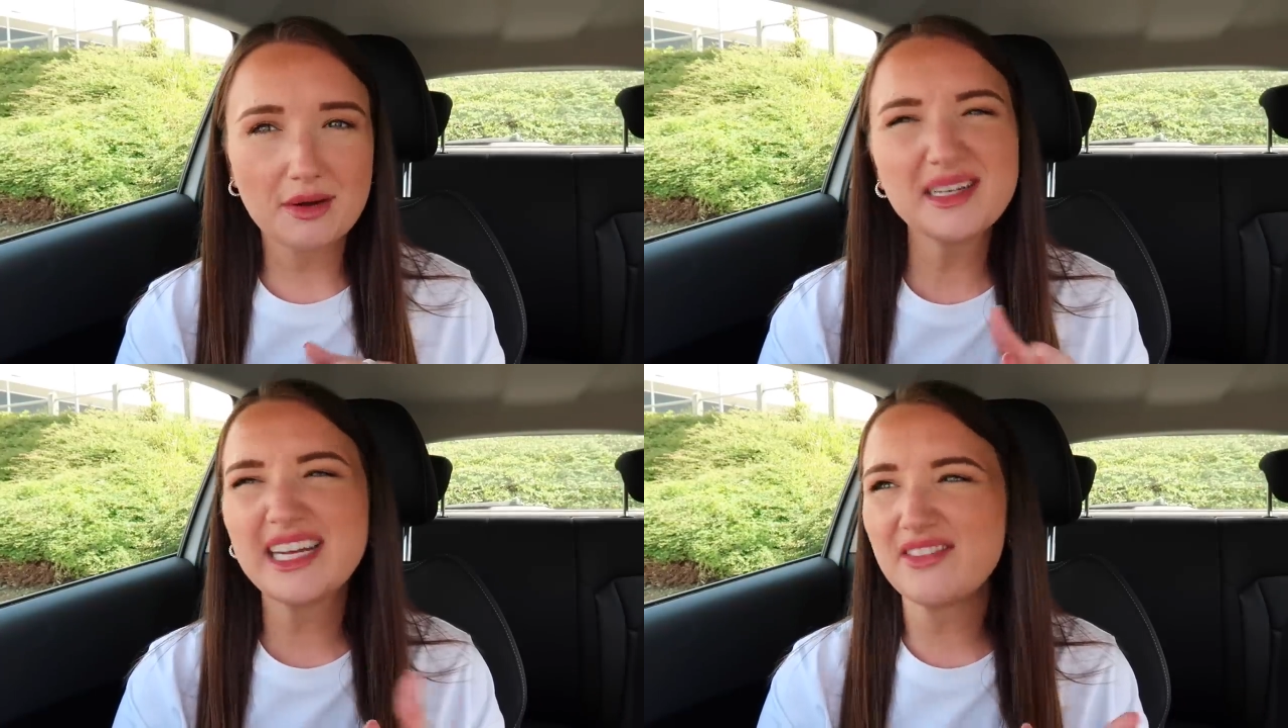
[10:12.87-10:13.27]

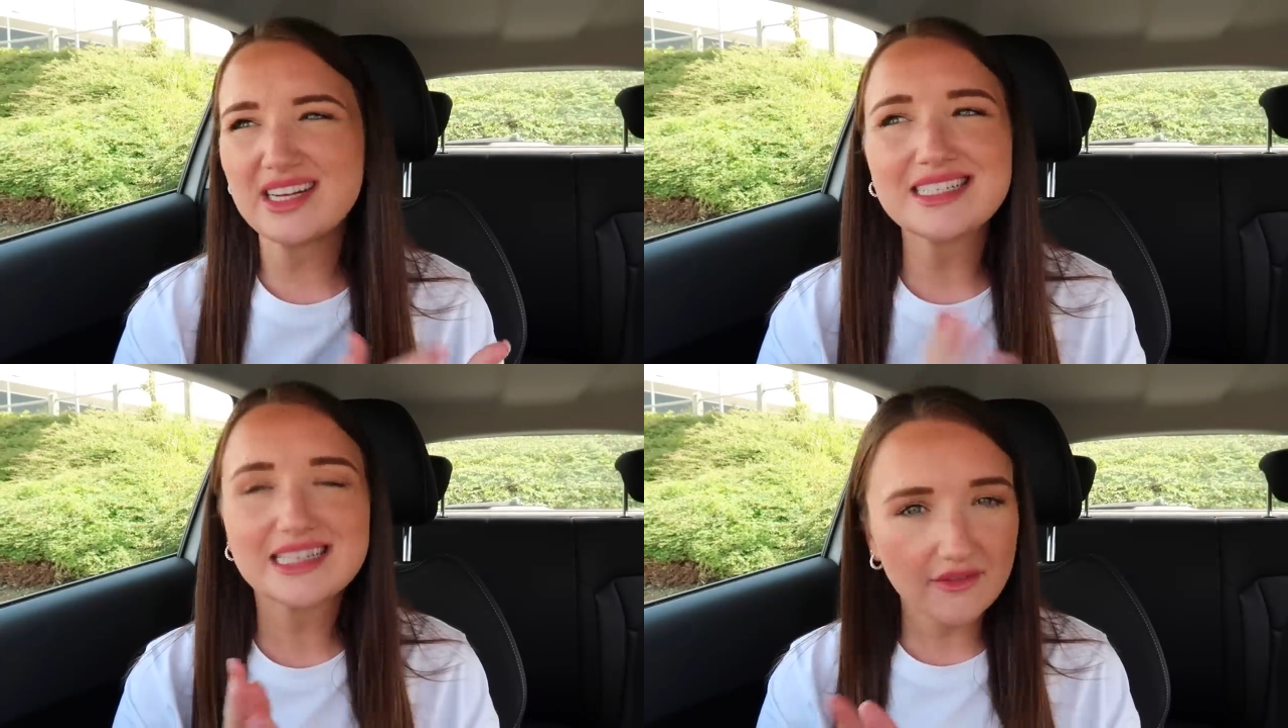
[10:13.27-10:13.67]
I'm gonna give it
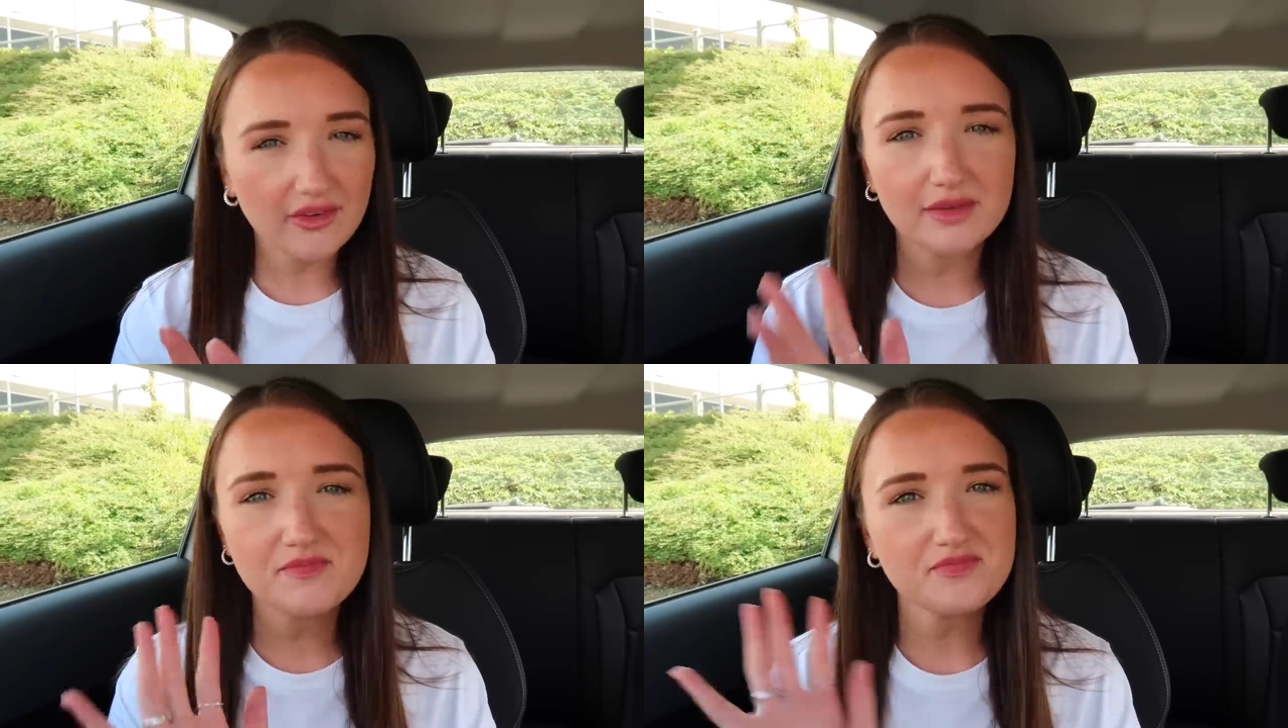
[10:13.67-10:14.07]
a
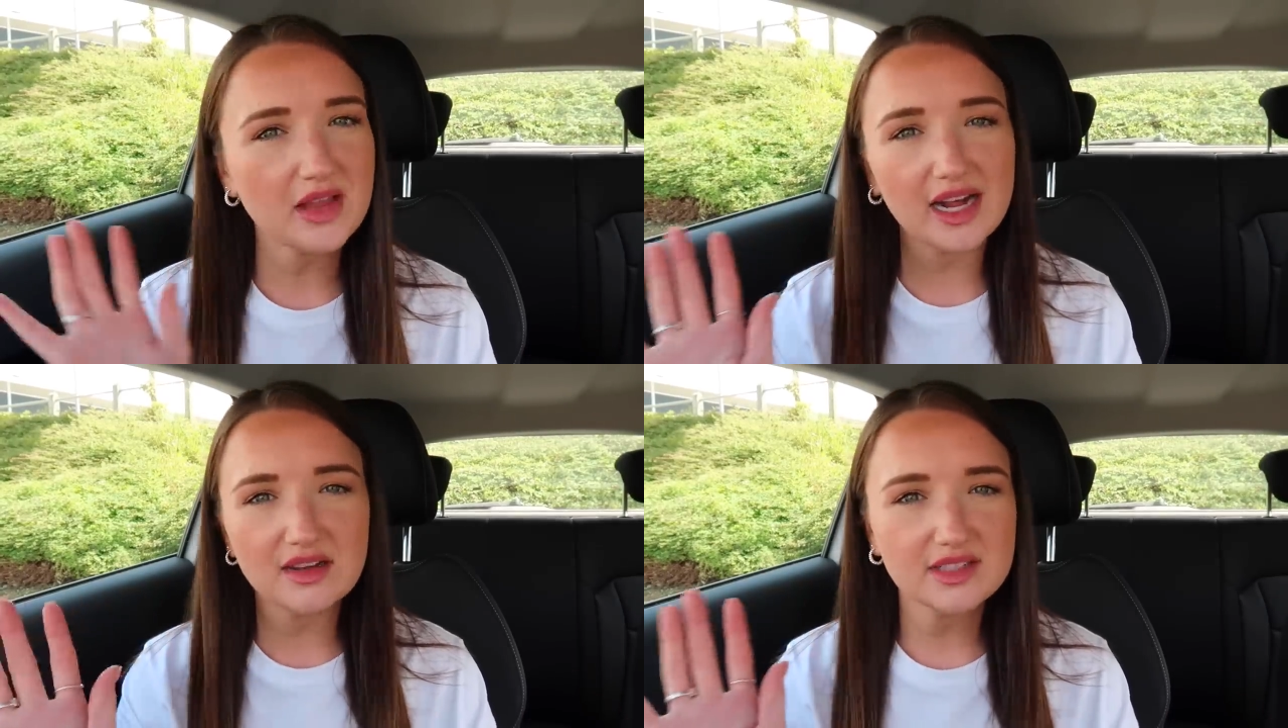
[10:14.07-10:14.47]
7
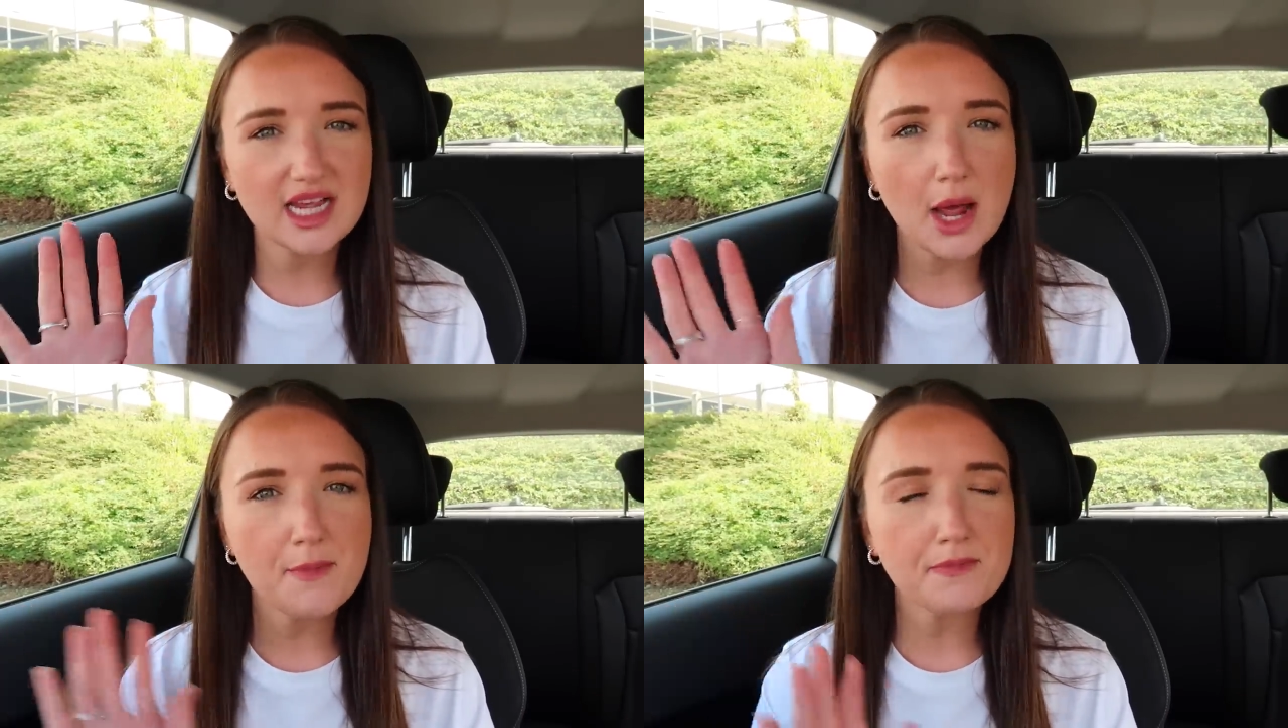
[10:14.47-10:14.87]
out of
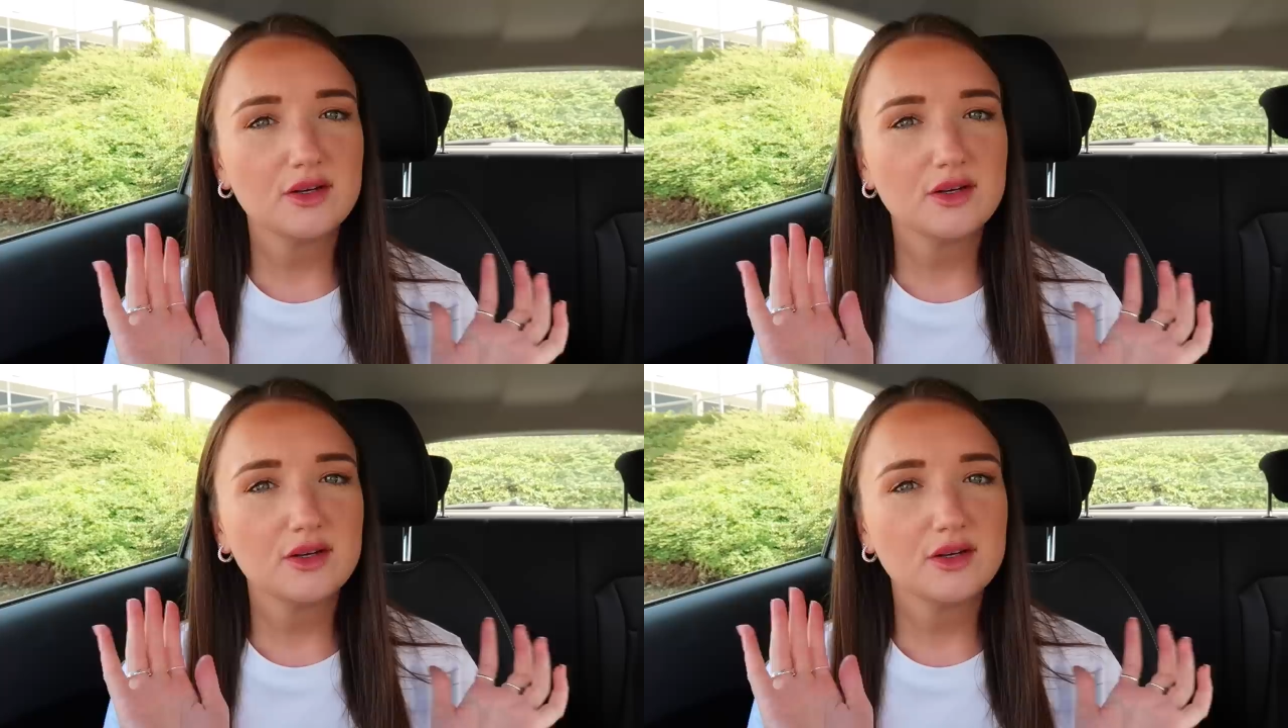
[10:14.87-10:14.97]
10.